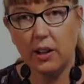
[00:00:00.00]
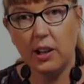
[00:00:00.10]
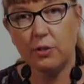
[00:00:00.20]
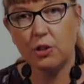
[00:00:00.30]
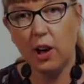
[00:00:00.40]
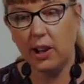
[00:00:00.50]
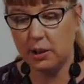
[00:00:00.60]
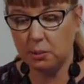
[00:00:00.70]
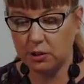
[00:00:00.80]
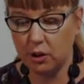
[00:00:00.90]
If Charlie
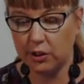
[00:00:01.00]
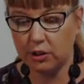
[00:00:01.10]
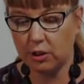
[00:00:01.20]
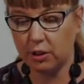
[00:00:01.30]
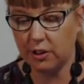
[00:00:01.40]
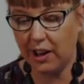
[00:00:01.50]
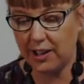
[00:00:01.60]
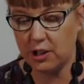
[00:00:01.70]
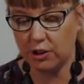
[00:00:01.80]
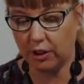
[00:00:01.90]
was going to go to
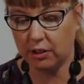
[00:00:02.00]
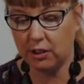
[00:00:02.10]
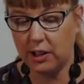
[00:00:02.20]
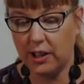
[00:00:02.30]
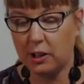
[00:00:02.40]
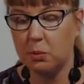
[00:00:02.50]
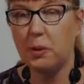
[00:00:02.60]
Asia, it would